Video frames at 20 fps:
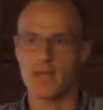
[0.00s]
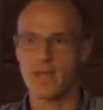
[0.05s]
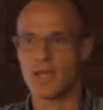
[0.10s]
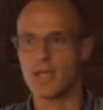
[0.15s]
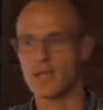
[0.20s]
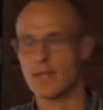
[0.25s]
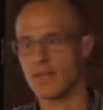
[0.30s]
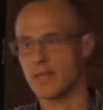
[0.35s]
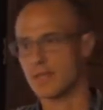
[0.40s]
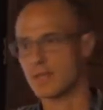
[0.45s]
And
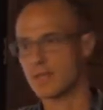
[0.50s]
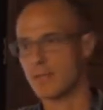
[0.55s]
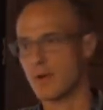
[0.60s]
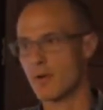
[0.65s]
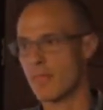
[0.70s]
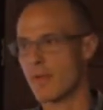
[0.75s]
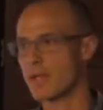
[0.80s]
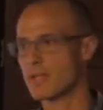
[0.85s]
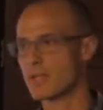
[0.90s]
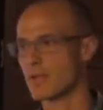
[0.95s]
in the
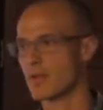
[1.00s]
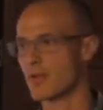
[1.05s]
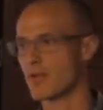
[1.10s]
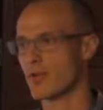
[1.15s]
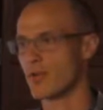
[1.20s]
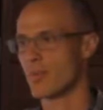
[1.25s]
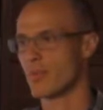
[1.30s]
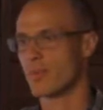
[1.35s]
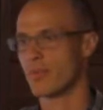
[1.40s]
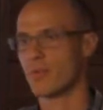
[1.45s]
experimental
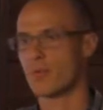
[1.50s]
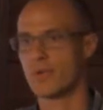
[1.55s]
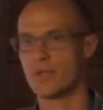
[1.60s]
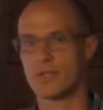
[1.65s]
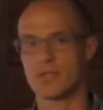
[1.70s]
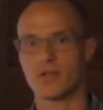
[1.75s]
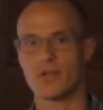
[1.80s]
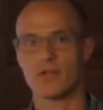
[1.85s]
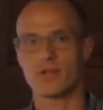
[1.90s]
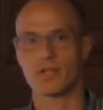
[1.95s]
group, the
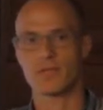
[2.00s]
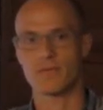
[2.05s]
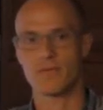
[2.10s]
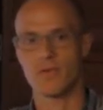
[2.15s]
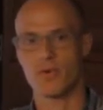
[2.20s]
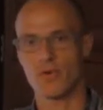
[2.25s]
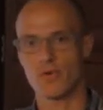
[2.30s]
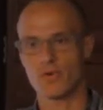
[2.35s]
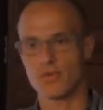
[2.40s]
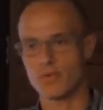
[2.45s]
researcher's
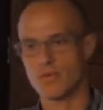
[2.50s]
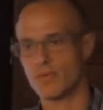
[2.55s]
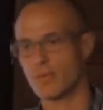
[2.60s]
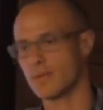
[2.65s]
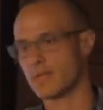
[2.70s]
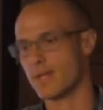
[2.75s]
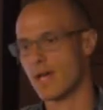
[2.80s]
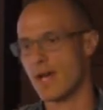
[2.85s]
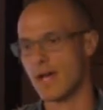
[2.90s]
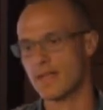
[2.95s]
phone
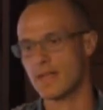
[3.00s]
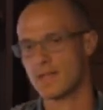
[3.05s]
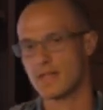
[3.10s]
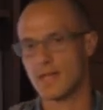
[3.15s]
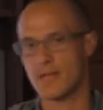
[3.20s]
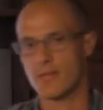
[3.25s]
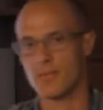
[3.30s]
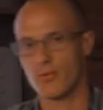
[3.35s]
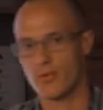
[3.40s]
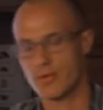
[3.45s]
was on the
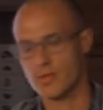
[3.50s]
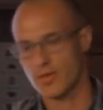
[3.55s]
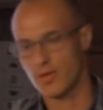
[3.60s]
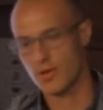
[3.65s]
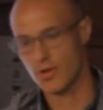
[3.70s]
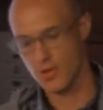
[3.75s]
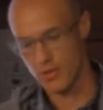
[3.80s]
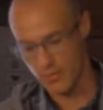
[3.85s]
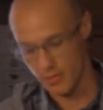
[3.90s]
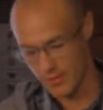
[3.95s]
table and
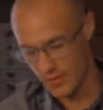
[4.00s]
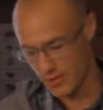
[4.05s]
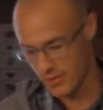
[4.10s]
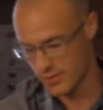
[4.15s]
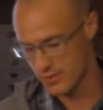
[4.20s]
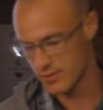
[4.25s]
turned over, so